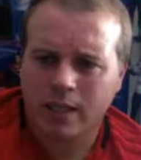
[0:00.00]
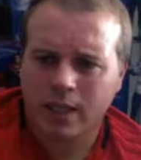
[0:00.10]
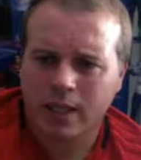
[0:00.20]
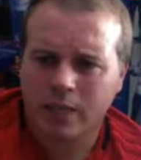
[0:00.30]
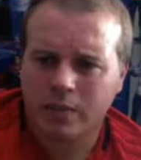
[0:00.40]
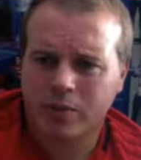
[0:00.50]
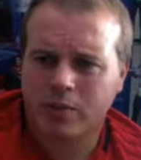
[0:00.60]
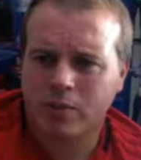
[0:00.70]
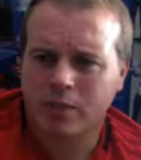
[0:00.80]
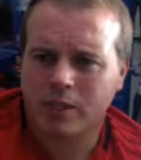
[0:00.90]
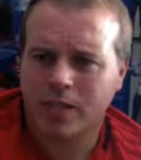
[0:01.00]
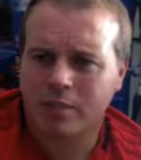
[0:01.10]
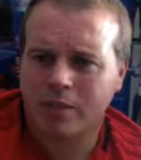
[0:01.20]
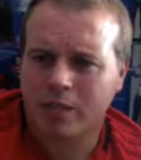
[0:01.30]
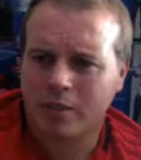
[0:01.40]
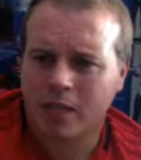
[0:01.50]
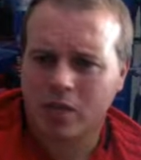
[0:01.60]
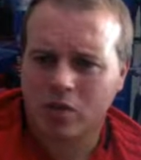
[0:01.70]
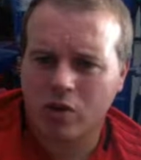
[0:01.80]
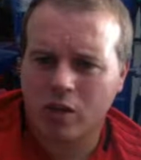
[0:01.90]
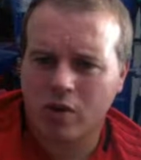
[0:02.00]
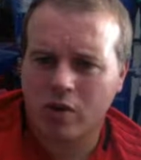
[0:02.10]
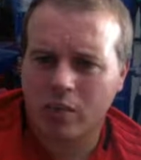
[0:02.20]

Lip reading: Stephen Norman says Leipzig main striker on